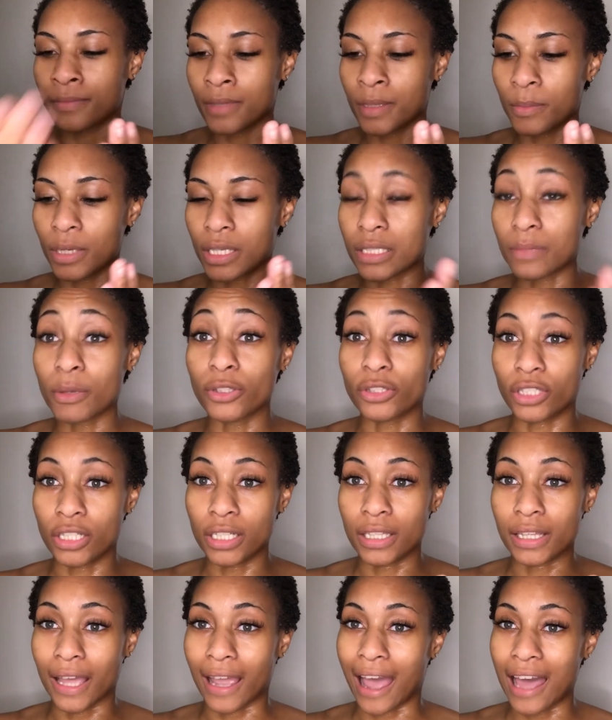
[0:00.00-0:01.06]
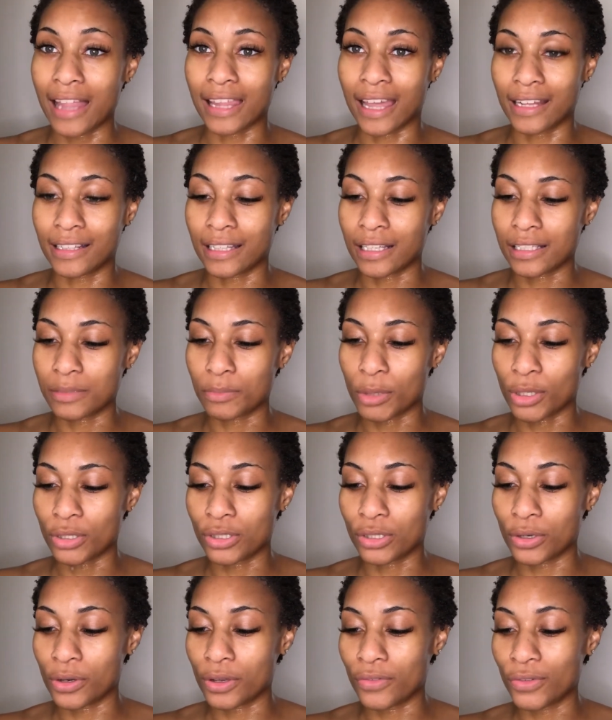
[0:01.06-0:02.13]
But it smells good. Like, I like that smell.
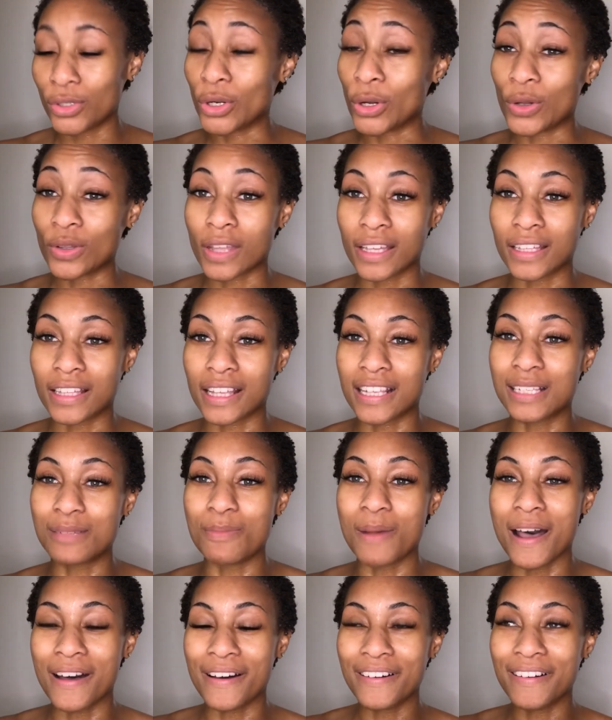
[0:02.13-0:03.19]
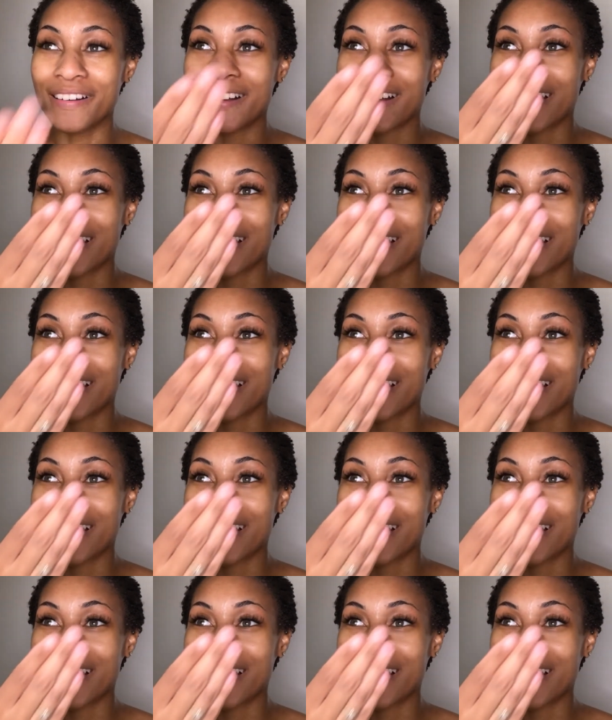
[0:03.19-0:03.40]
So if you don't like that smell,